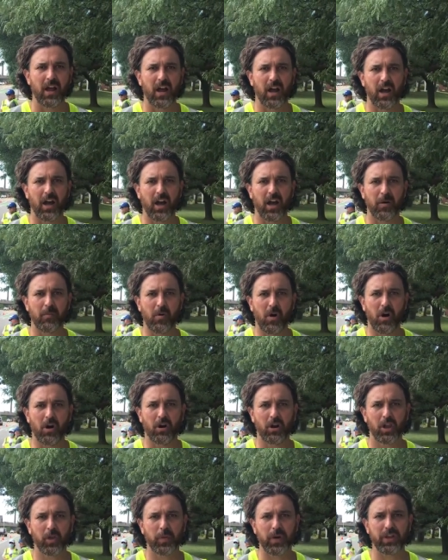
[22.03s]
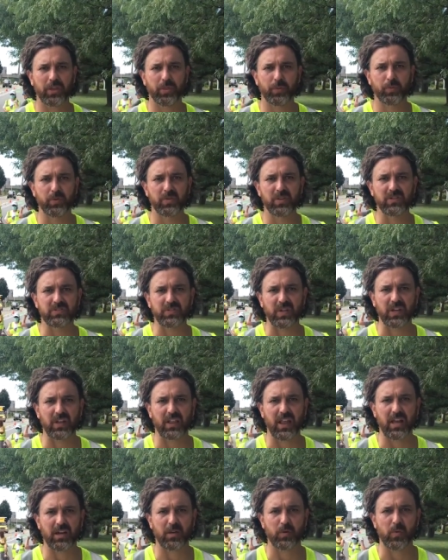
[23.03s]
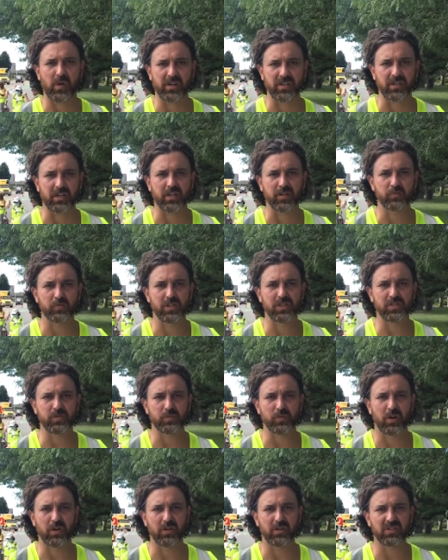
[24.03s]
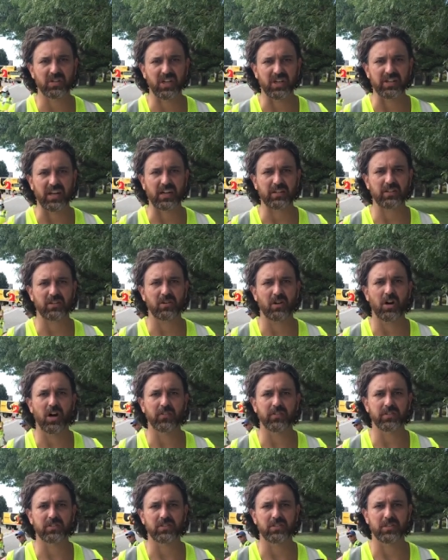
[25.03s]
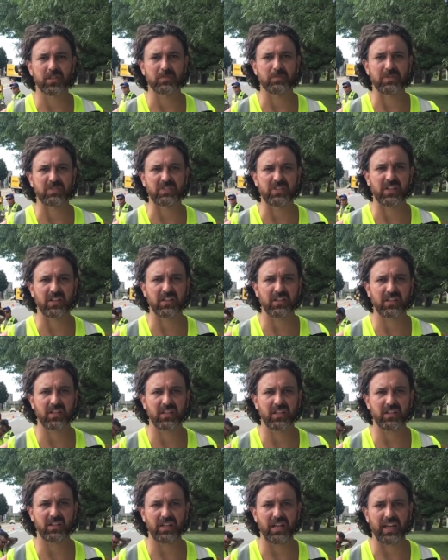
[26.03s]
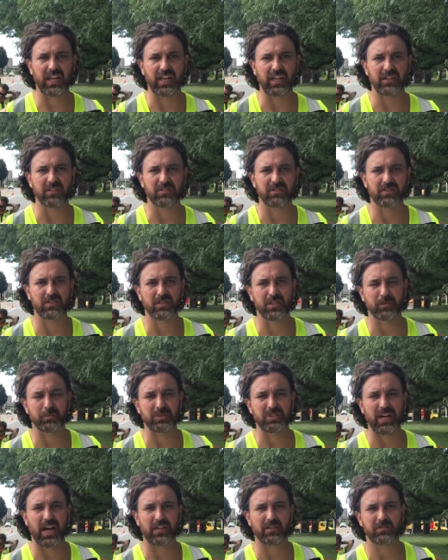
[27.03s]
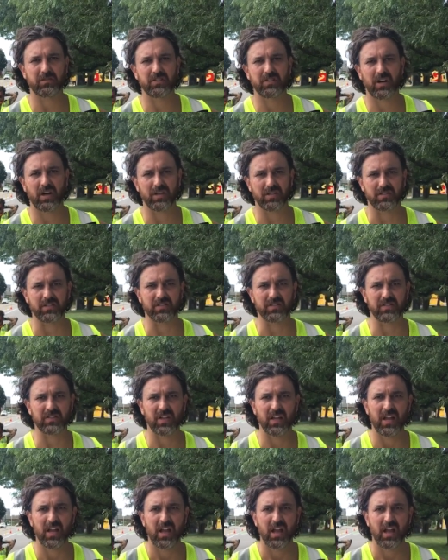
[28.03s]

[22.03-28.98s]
um, all the way through the city of Lackawanna on Ridge Road, connecting over to the Basilica and to the Botanical Gardens.